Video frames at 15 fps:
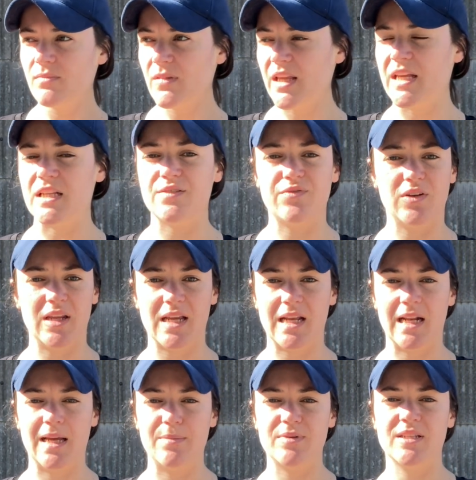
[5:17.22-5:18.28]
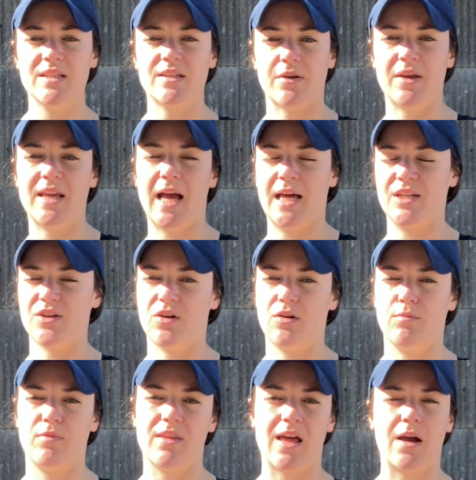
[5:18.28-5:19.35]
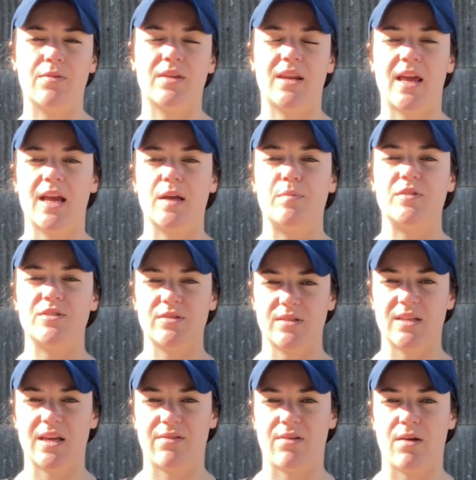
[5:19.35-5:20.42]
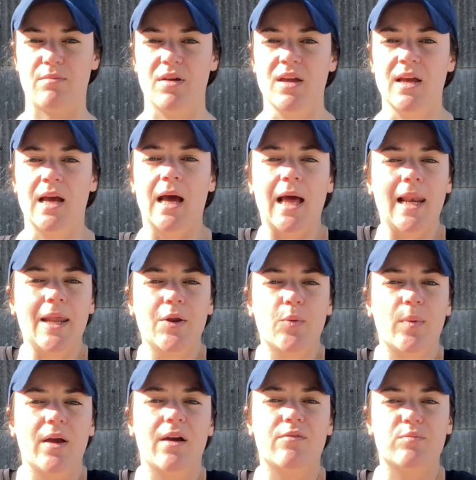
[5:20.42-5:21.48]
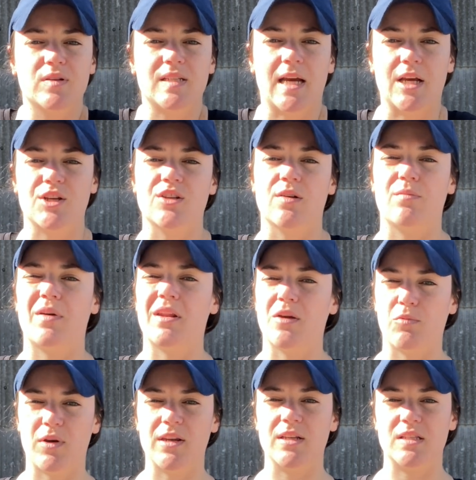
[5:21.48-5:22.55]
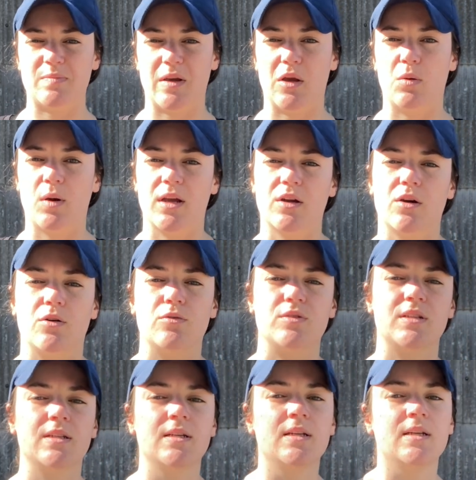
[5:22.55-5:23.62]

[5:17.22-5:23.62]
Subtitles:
He's fully clipped, so he had it on without the neck, but just to give him a little bit of protection when the wind has been quite cold.